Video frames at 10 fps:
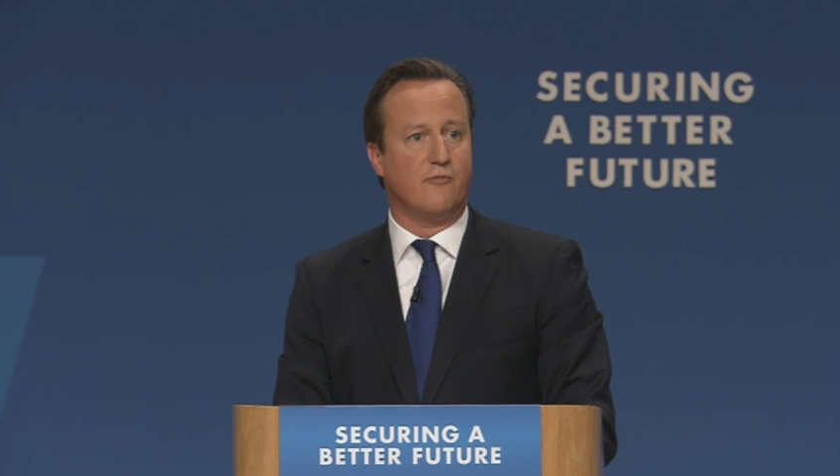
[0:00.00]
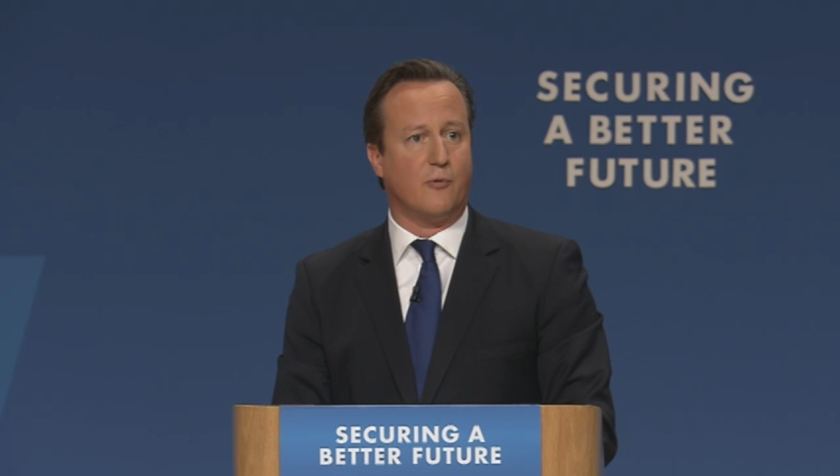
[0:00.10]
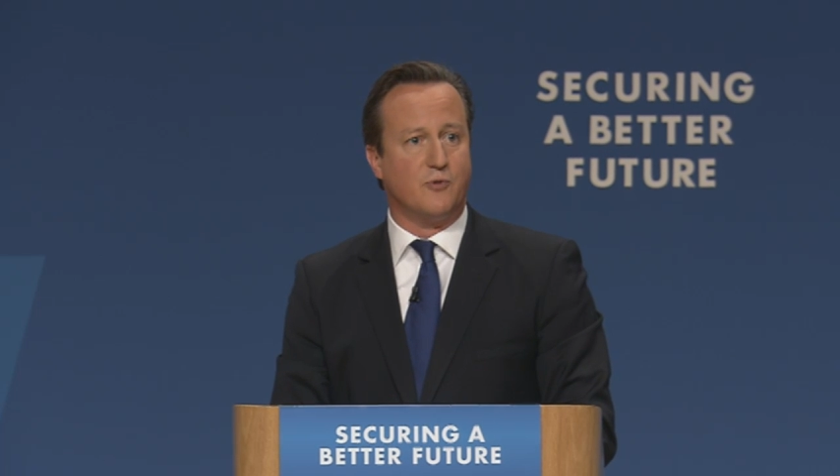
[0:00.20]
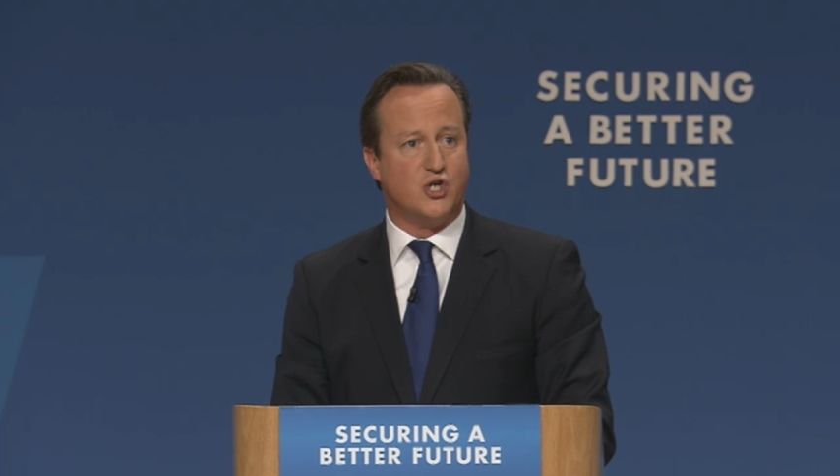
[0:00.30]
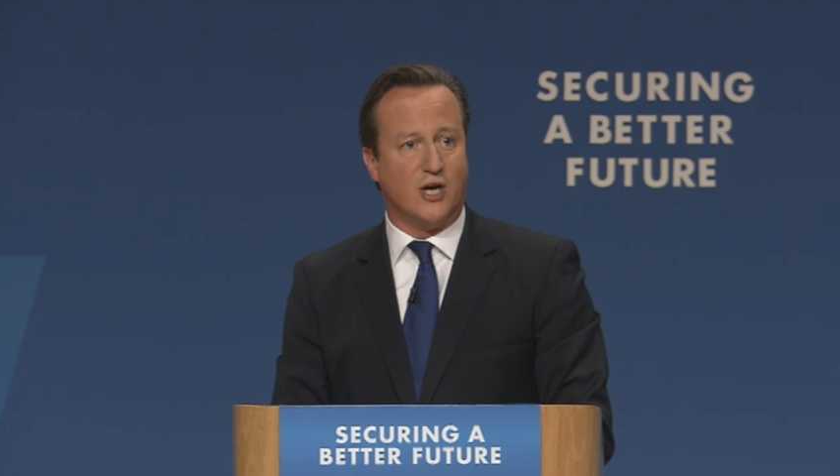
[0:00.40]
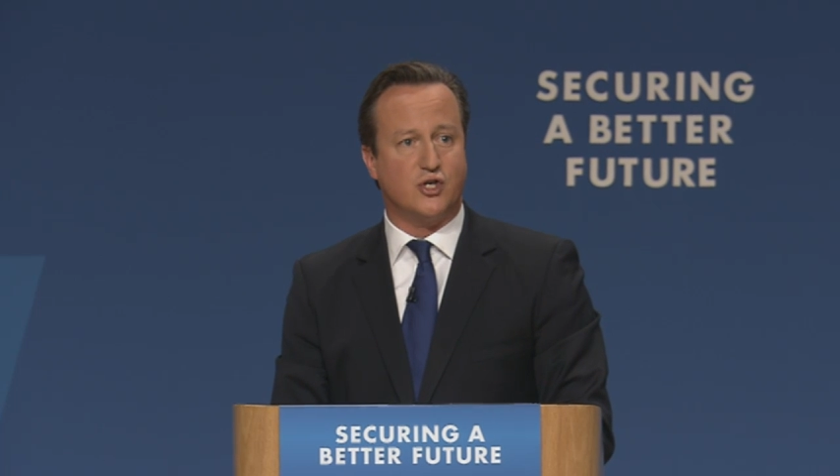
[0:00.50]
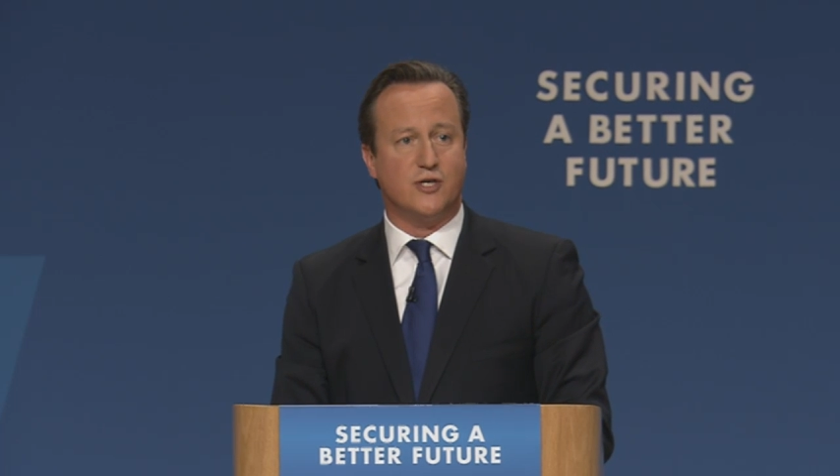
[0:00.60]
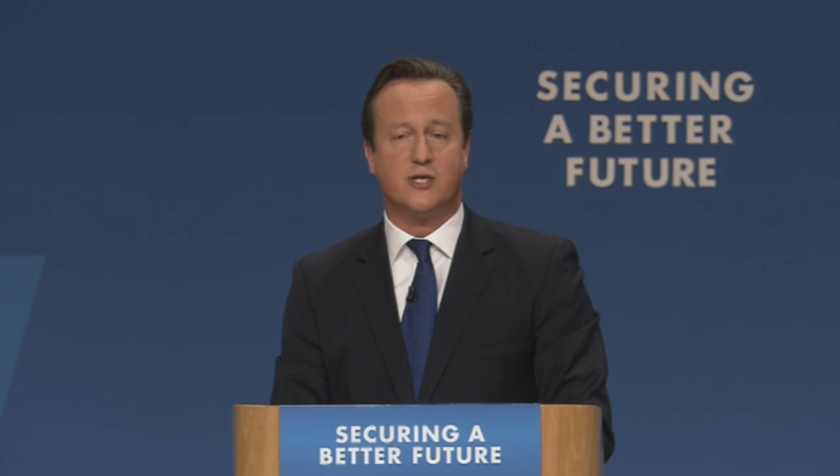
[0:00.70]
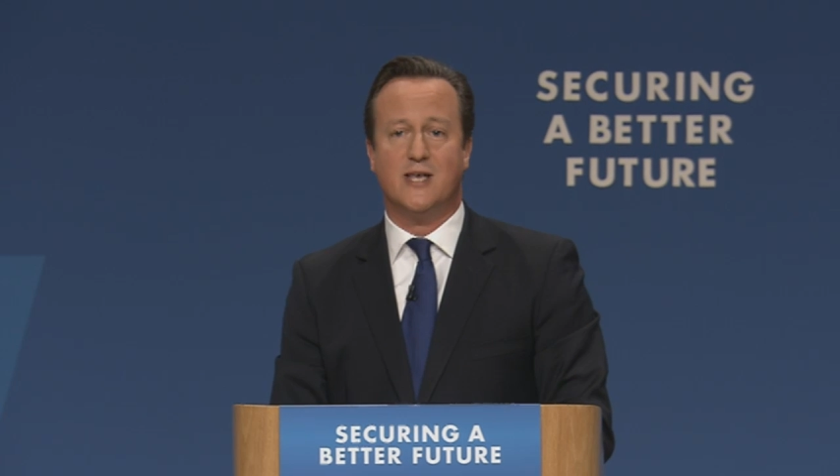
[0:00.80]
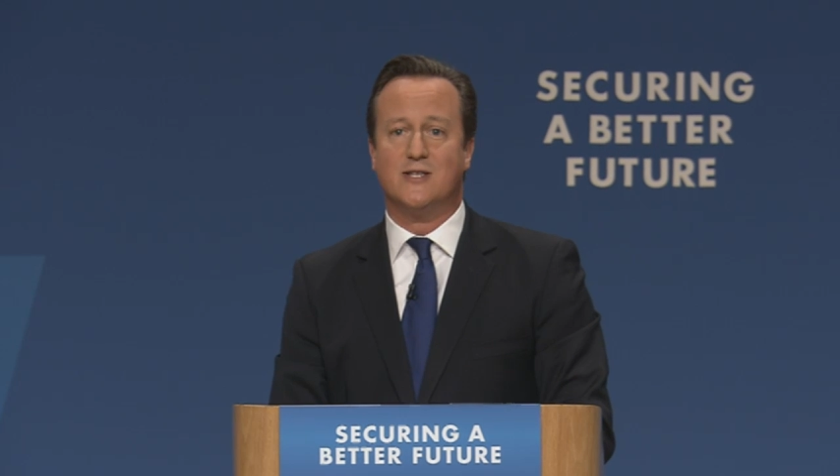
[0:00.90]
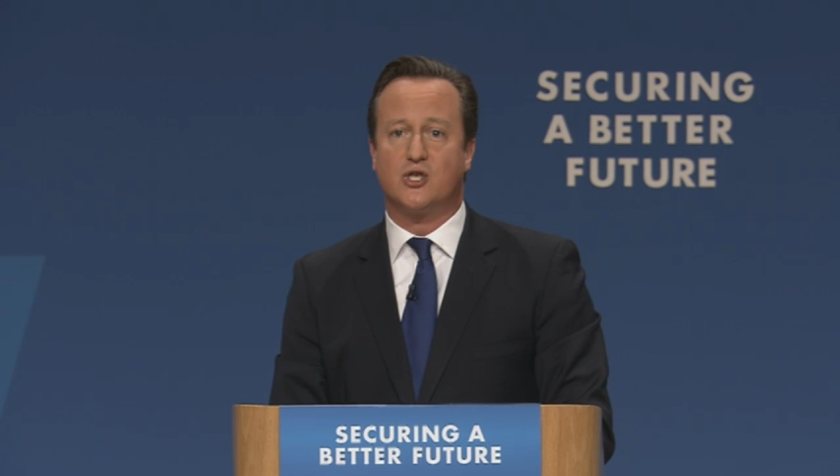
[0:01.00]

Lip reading: from judges in